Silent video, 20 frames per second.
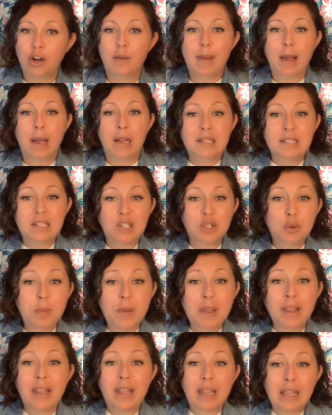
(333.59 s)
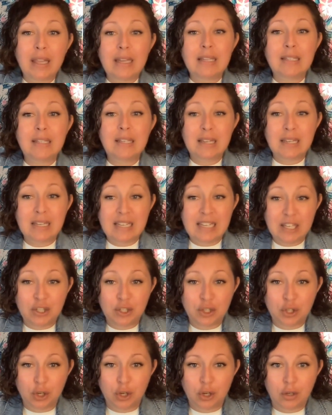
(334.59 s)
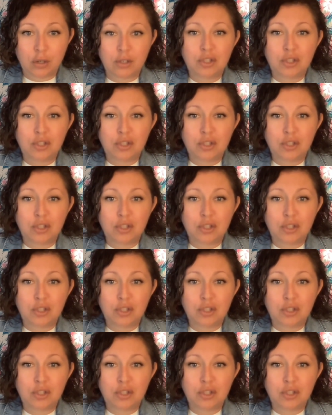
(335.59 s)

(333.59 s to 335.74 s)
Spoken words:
about assuming it is an intern.